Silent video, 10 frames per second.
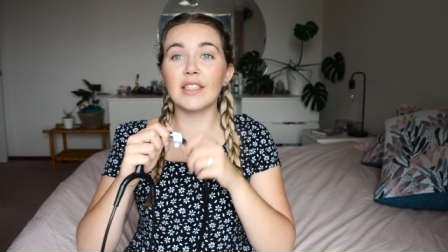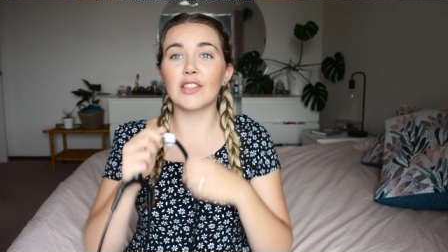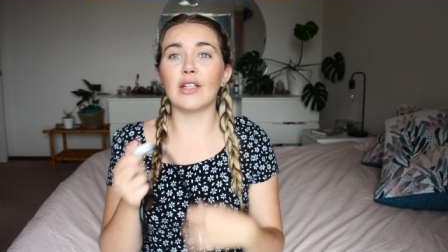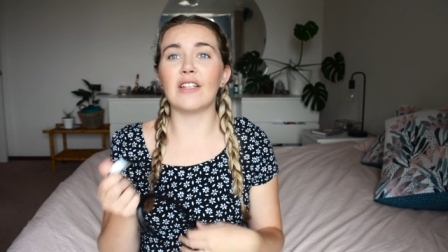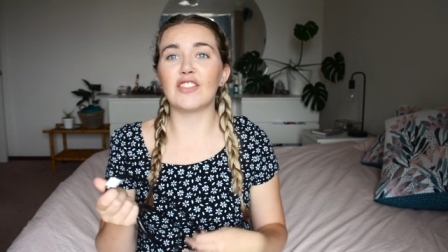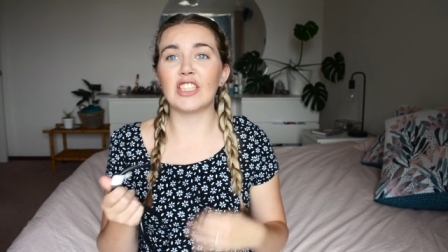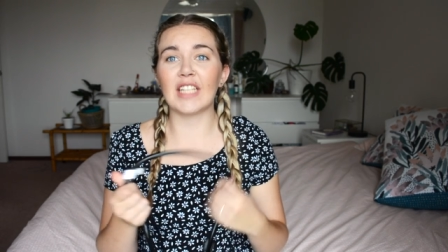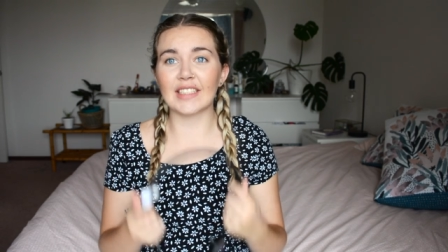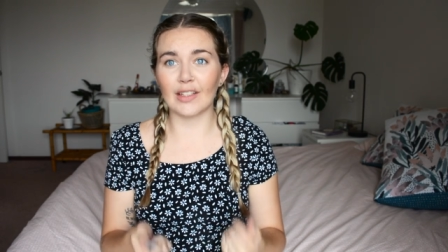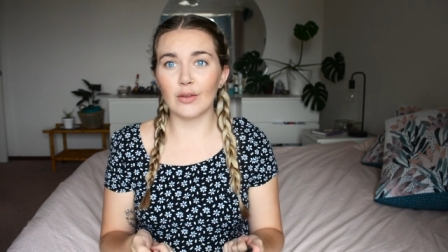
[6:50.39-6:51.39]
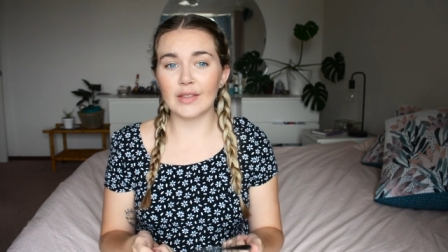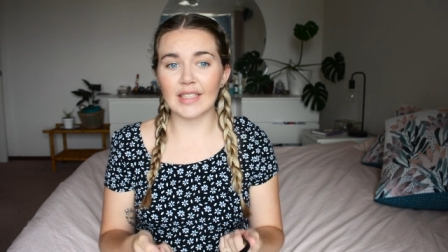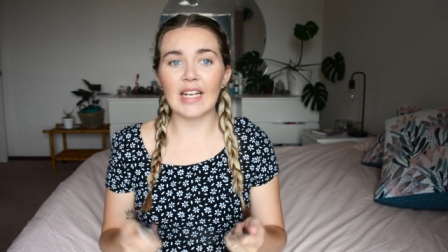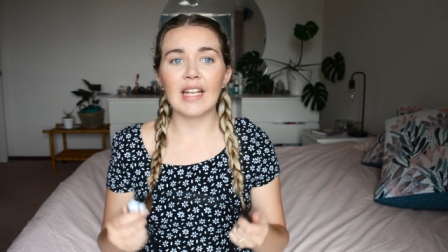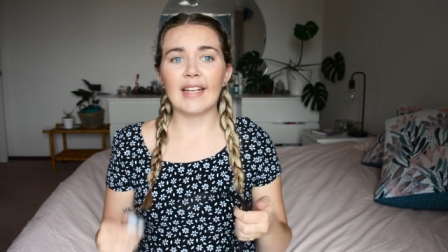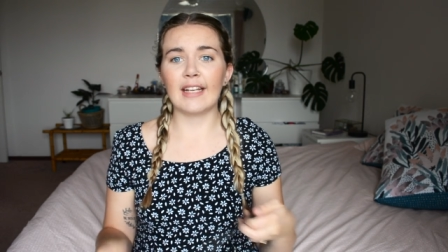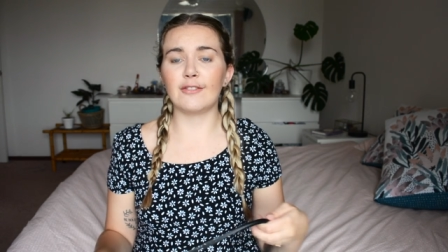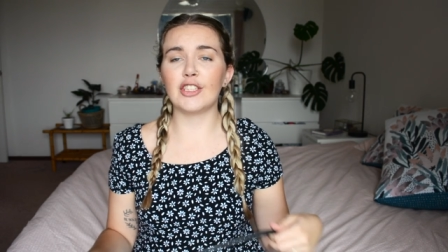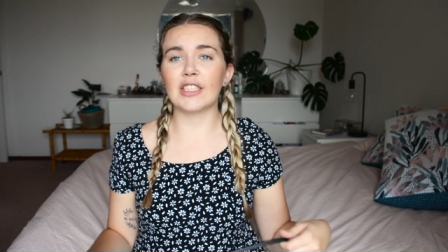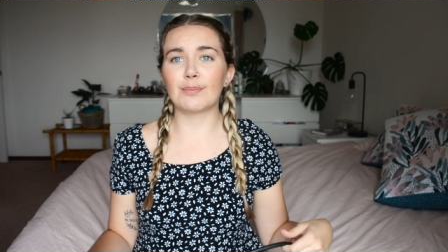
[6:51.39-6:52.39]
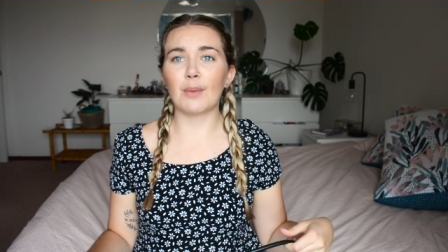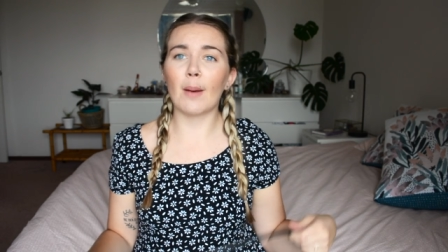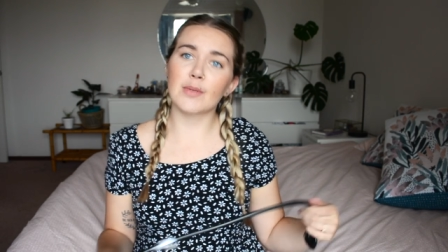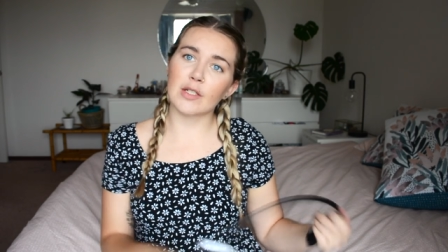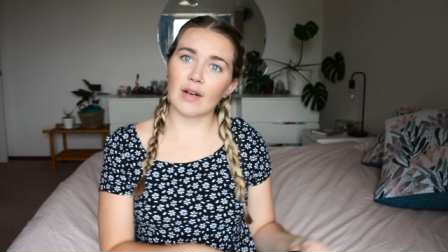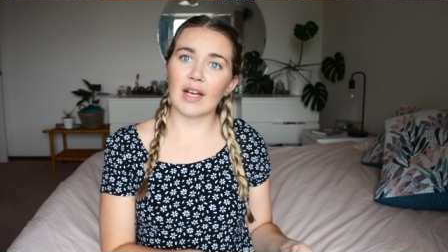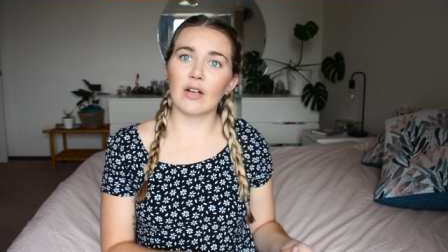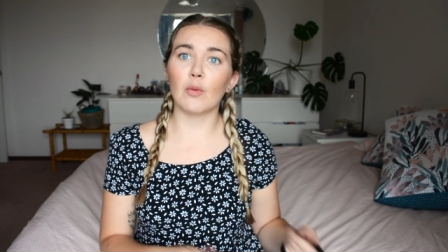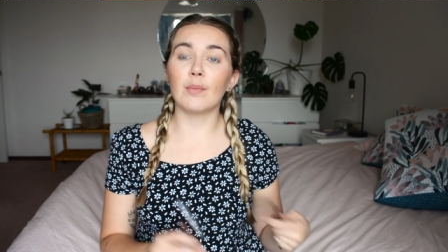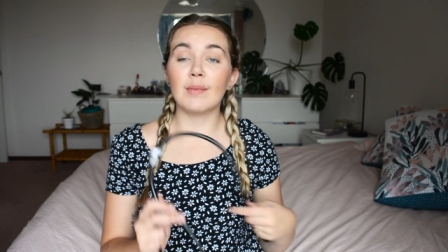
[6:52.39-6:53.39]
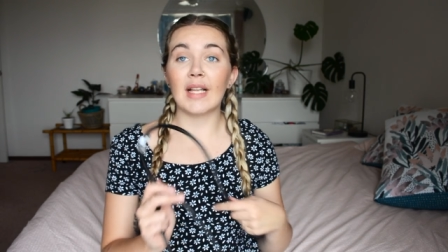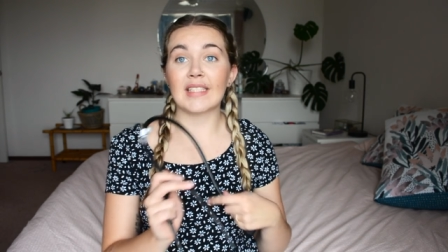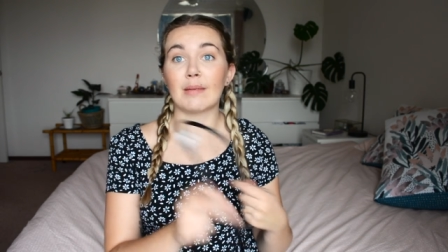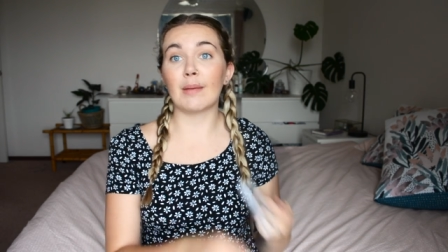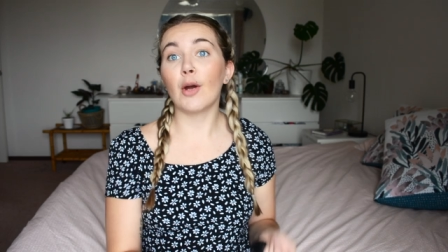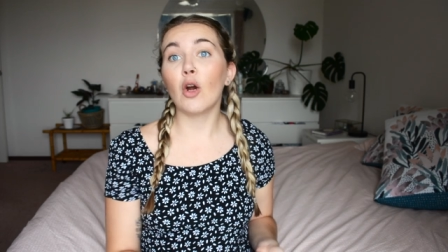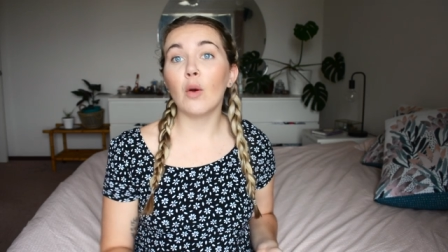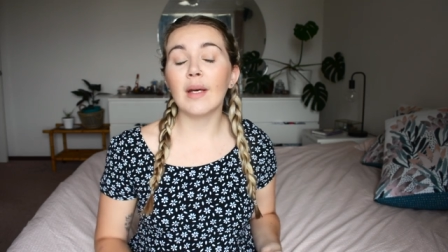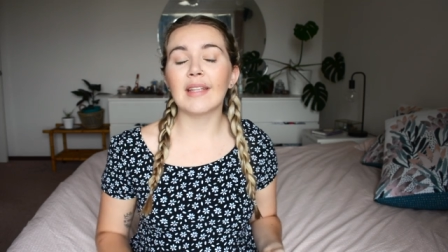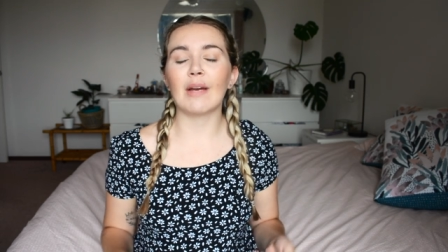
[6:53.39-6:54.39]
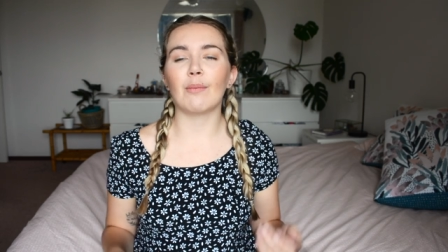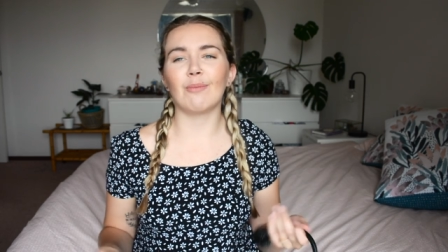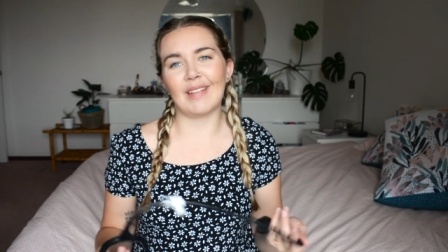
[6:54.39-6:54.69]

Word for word: So if she does lose it, if she just pops it around or lets someone borrow it, they,